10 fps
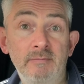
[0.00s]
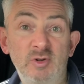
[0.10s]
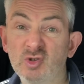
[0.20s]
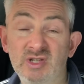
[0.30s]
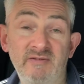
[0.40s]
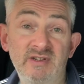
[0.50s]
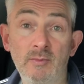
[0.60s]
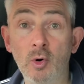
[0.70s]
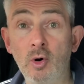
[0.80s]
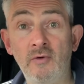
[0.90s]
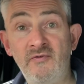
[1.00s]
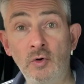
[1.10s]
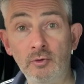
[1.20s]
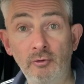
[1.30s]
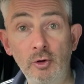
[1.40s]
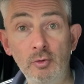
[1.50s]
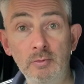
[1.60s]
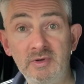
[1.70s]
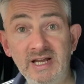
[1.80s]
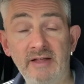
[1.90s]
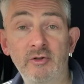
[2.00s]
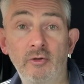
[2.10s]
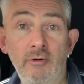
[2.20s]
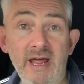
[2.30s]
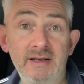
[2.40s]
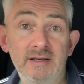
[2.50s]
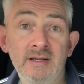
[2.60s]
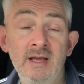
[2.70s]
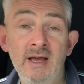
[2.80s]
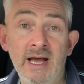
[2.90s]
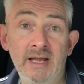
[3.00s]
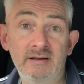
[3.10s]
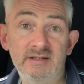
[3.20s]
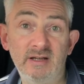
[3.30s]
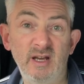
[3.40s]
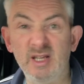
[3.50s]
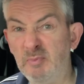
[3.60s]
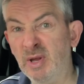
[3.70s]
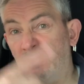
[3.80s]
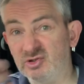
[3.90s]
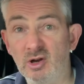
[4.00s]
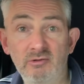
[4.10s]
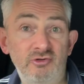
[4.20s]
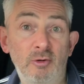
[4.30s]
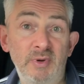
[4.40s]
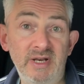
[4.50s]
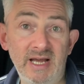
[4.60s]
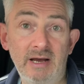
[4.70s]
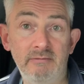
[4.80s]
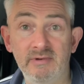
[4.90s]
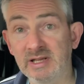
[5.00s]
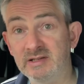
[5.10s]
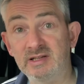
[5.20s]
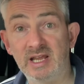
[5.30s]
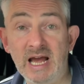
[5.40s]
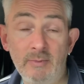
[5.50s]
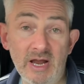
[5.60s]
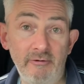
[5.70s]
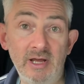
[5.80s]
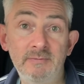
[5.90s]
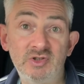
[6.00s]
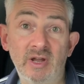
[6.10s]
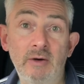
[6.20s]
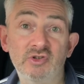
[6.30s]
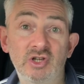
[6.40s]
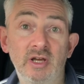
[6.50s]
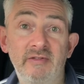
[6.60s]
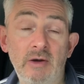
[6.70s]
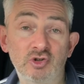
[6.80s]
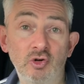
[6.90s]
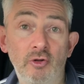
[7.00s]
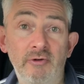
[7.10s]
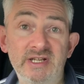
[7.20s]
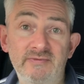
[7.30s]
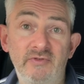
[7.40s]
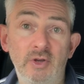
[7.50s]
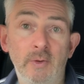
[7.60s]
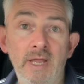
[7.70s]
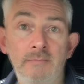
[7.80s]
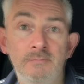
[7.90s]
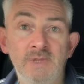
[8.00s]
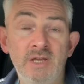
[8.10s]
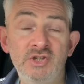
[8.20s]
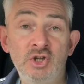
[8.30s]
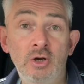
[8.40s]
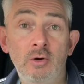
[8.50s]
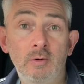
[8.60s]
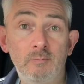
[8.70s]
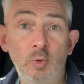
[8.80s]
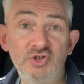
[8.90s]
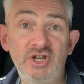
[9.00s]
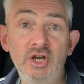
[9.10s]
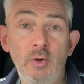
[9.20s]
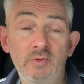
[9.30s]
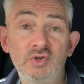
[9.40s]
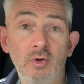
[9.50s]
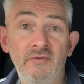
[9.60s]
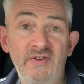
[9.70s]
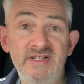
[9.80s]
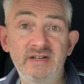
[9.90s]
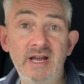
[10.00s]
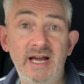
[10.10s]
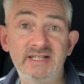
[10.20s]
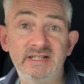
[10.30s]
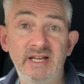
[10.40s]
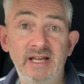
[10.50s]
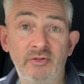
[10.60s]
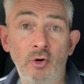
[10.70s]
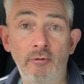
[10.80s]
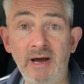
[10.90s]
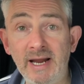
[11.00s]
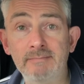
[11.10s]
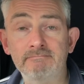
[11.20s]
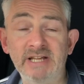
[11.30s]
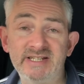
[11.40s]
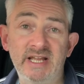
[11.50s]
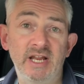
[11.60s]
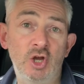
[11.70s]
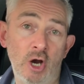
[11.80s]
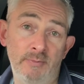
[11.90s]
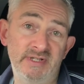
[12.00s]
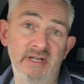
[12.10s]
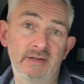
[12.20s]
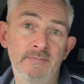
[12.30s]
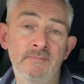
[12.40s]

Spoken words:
just gives you more foot room down the other end, and your pillows aren't dropping down into the cab area. So that was another reason for doing it. So once I knew it was all fitting nicely, I thought, right, let's get it carpeted.